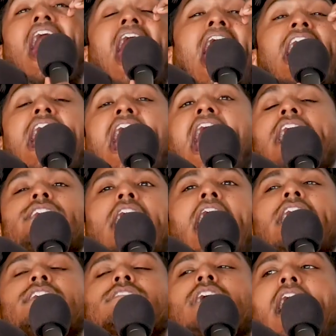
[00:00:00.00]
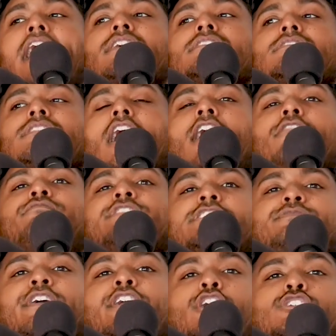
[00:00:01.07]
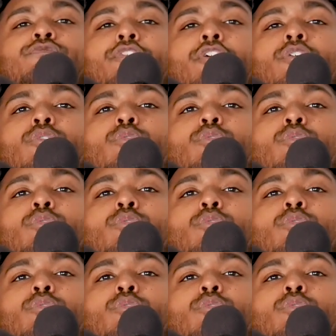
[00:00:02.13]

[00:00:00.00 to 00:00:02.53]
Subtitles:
I love these figures for